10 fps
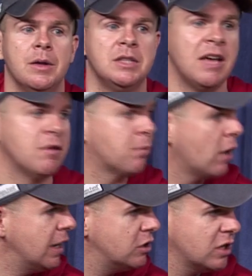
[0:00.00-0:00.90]
David
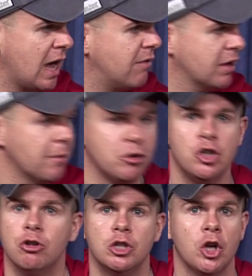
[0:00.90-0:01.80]
Price having a
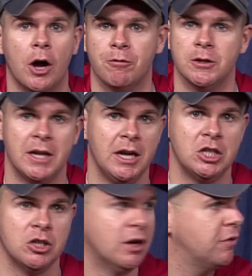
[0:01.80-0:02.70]
huge
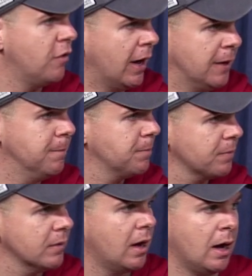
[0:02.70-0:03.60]
confrontation on a flight
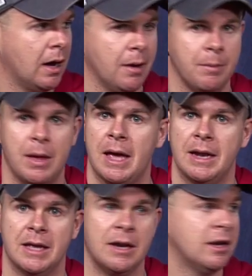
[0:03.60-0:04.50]

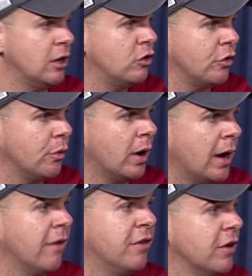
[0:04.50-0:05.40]
and getting into
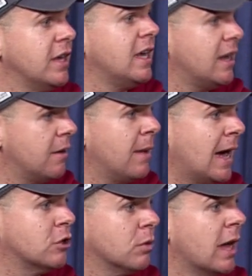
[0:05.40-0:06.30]
a very heated
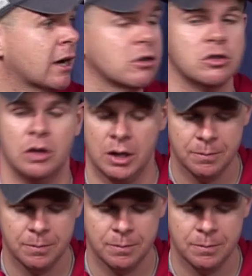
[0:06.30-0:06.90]
match with Eckersley.